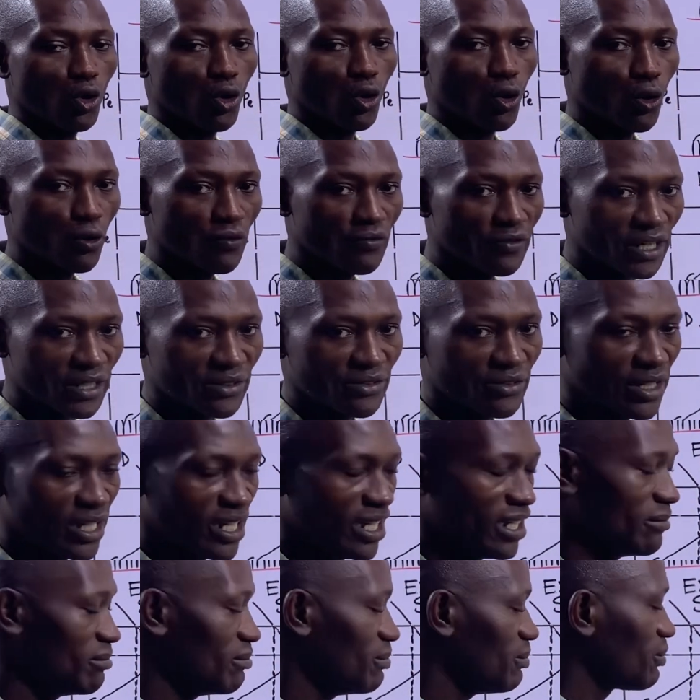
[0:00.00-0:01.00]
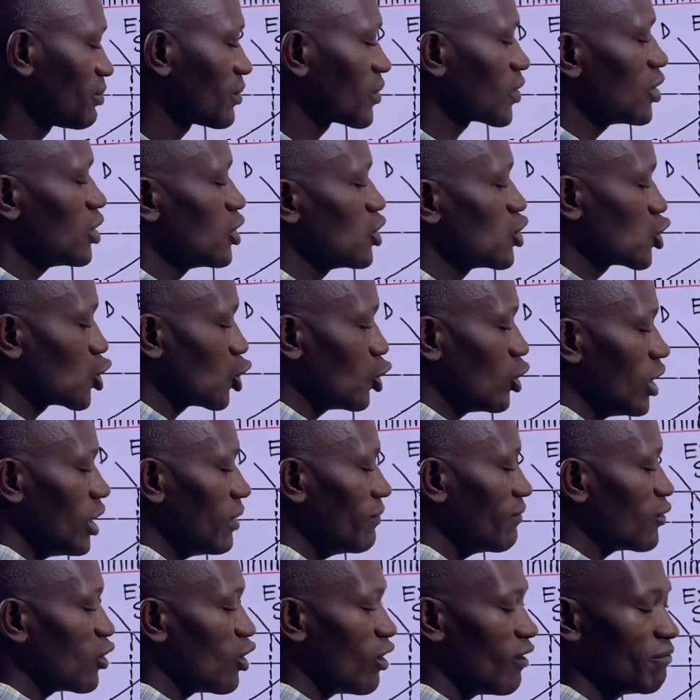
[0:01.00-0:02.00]
over time. So
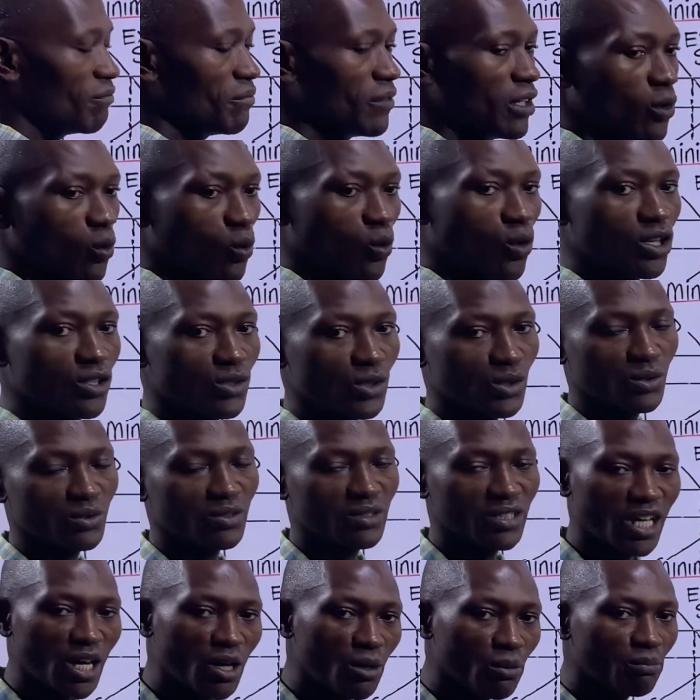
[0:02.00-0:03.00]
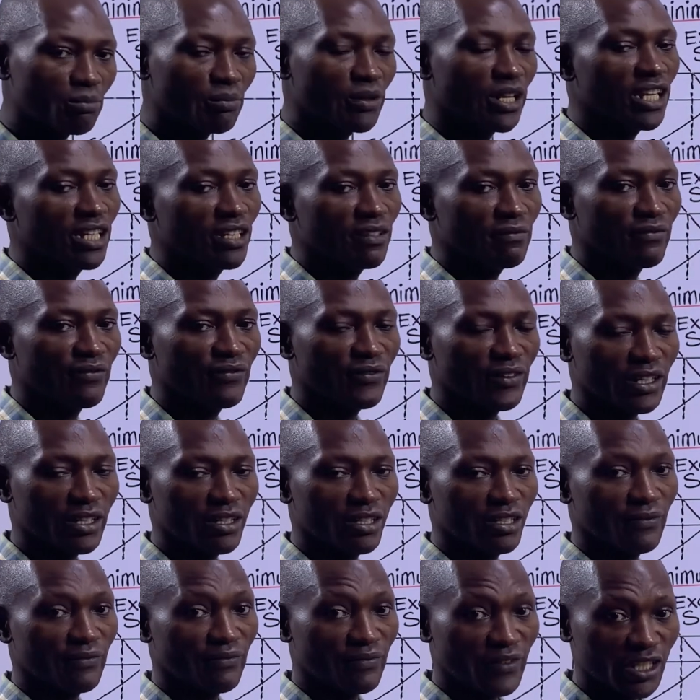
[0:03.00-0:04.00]
if government wants to downplay
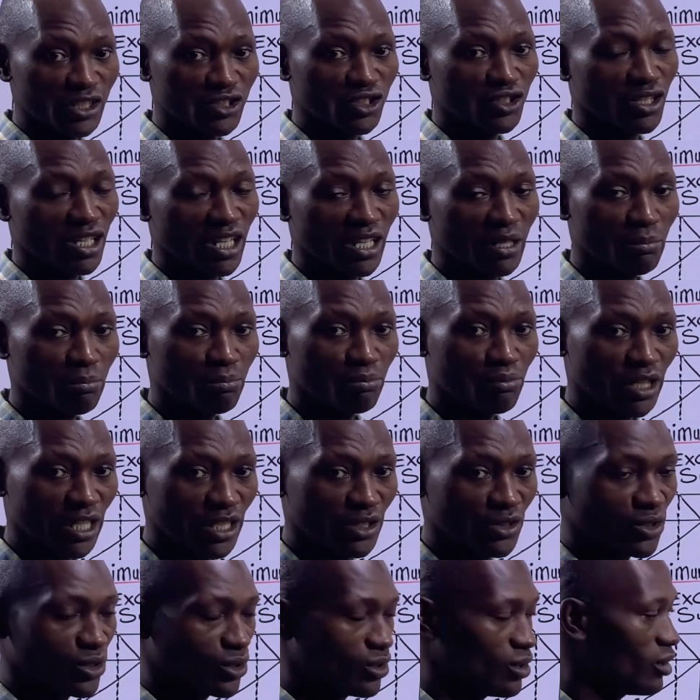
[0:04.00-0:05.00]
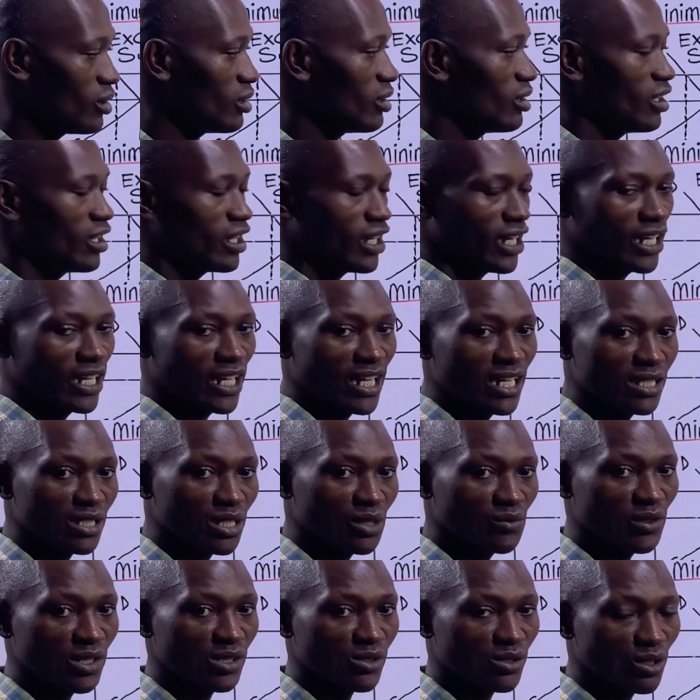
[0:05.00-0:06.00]
inflationary pressure and as a
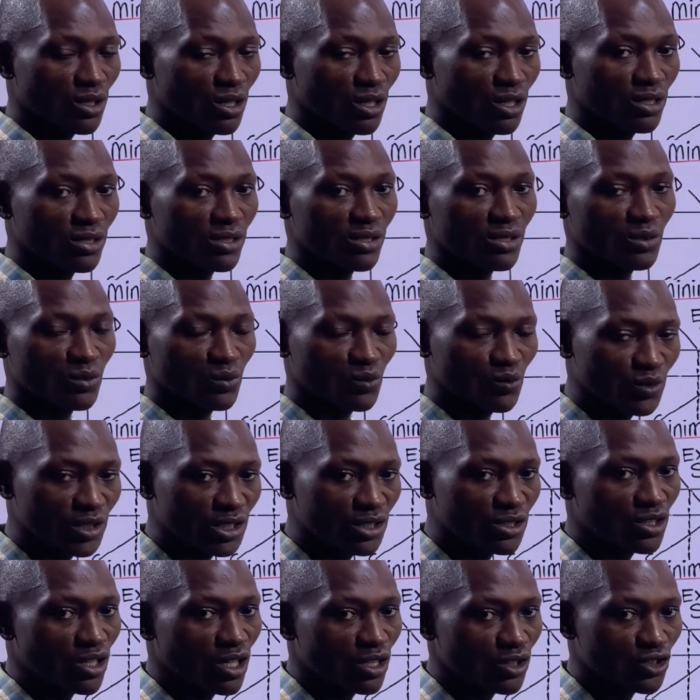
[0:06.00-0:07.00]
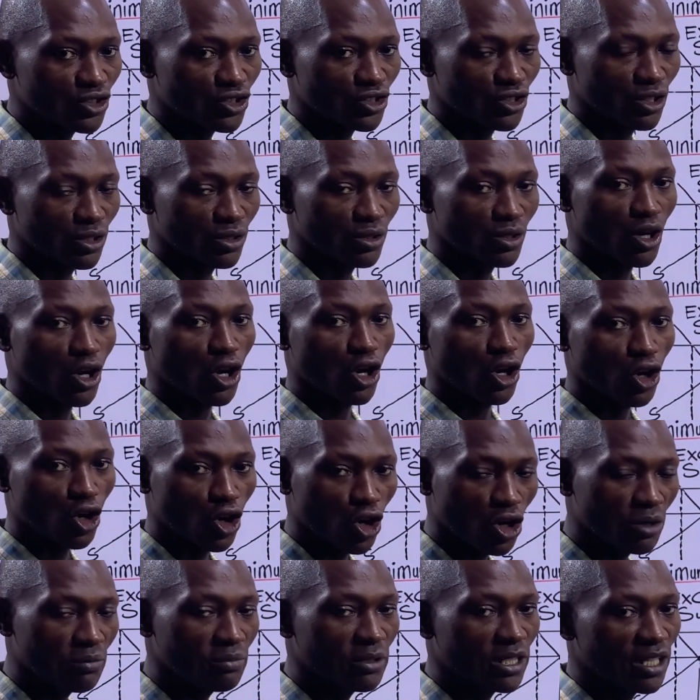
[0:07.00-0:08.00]
result reduction or
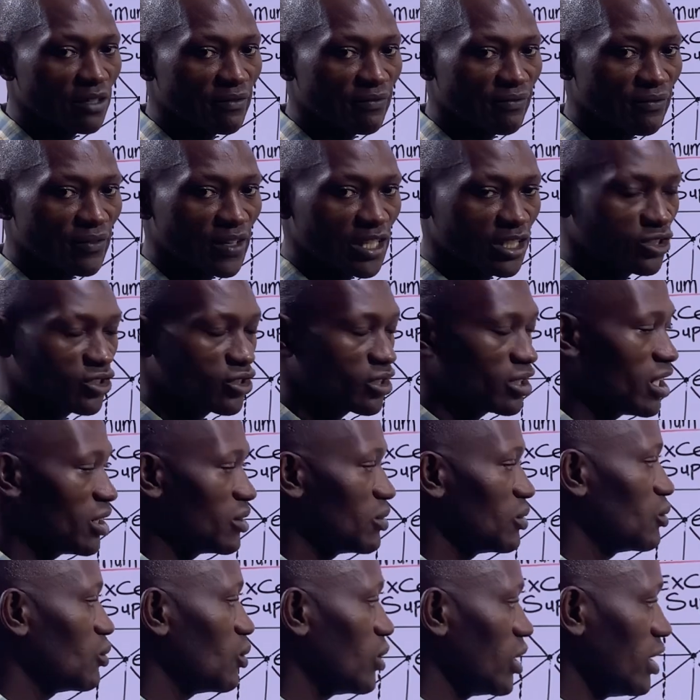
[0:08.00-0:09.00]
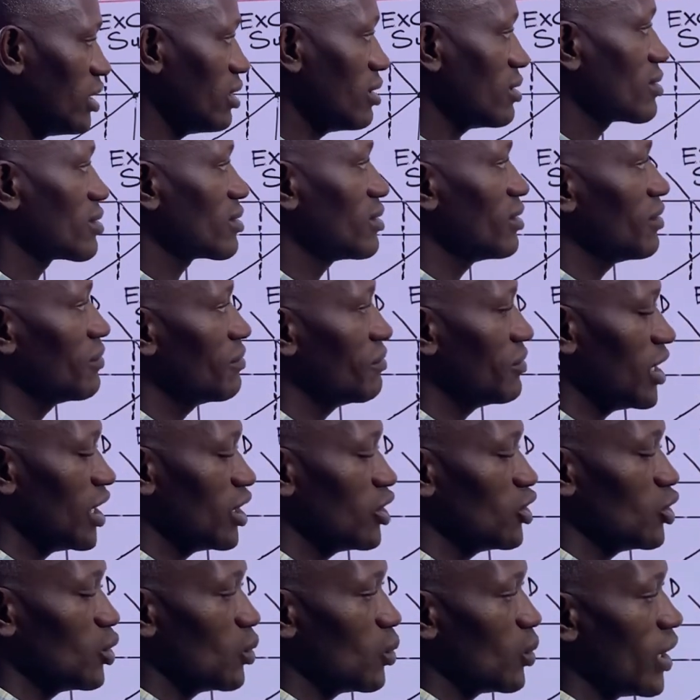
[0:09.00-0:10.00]
curbing inflationary rates, then
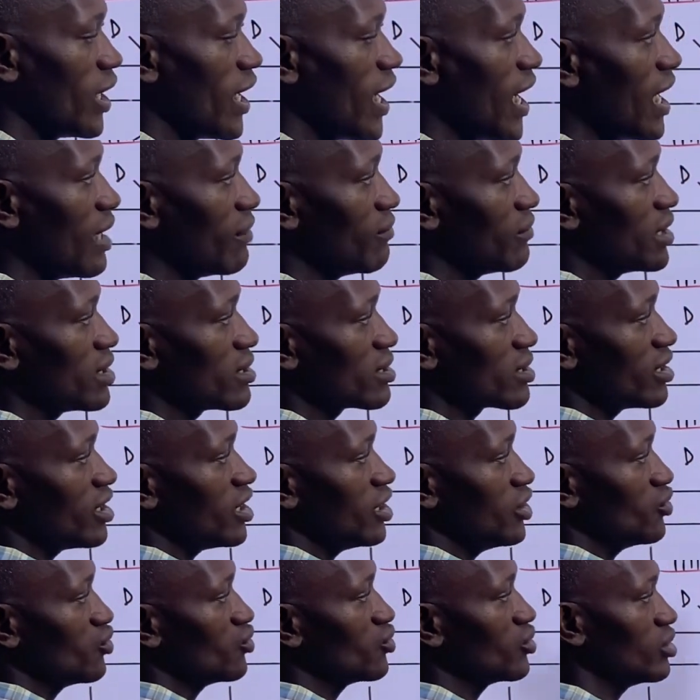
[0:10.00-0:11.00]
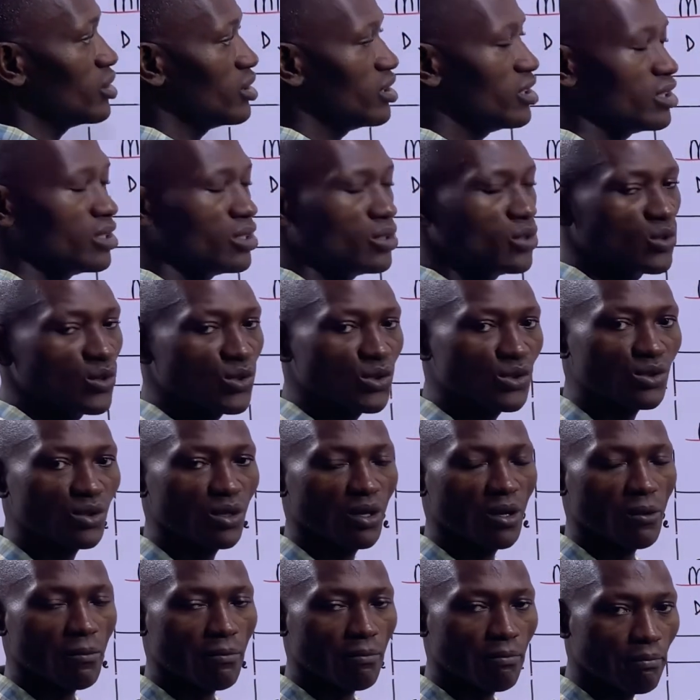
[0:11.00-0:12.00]
you will have it introduce
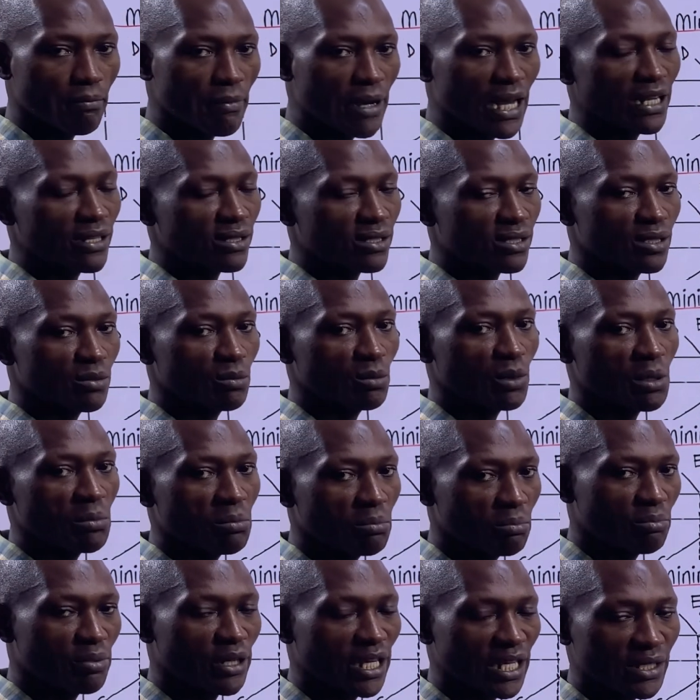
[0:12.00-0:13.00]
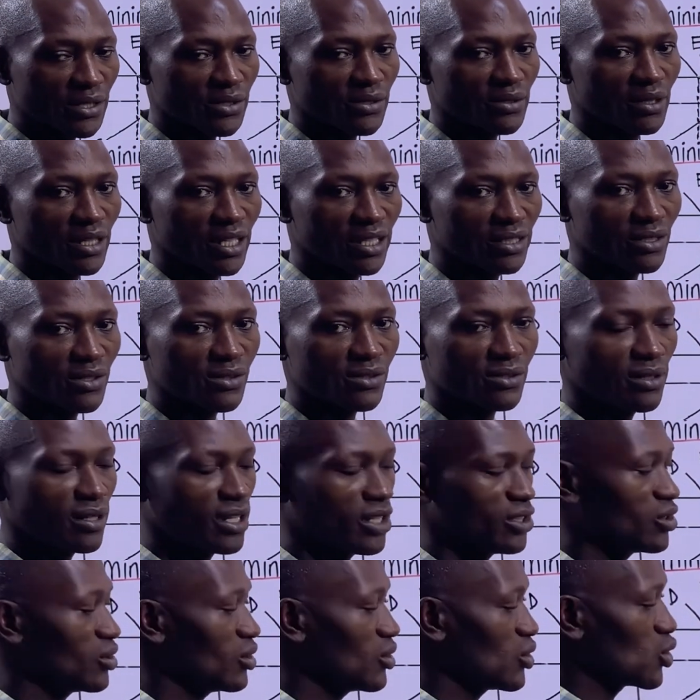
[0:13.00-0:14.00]
maximum price
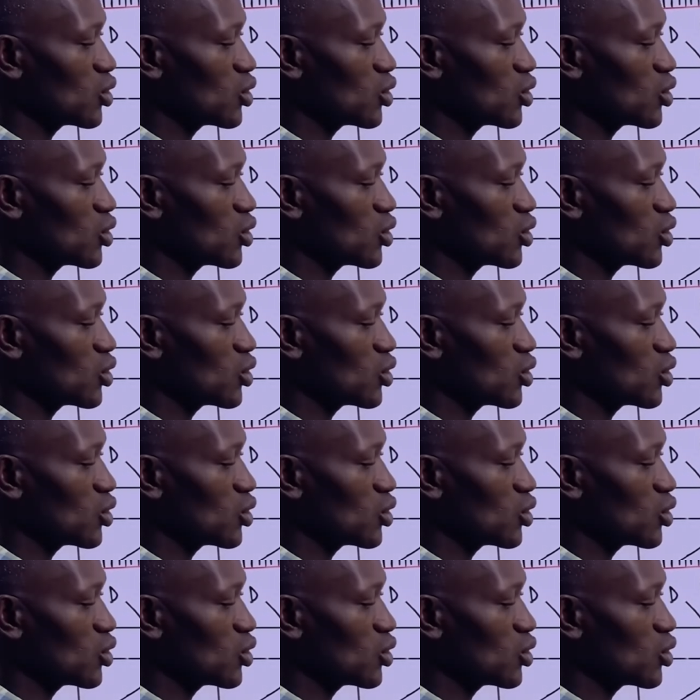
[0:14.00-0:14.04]
legislation.